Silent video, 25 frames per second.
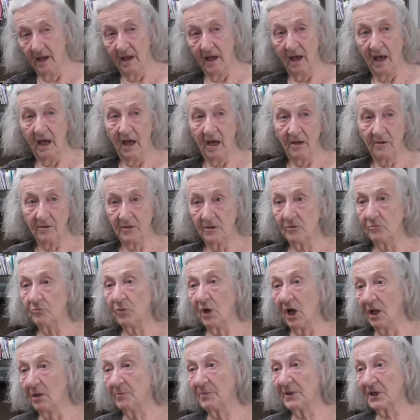
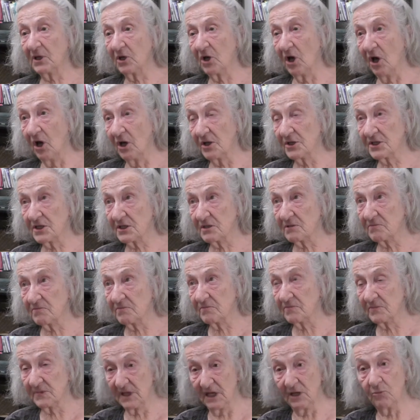Well, because
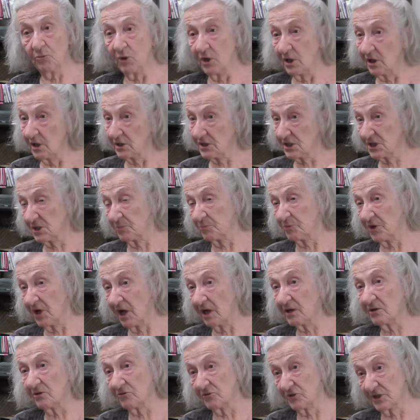they were
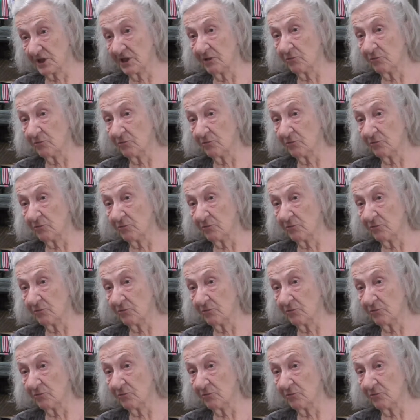sopranos.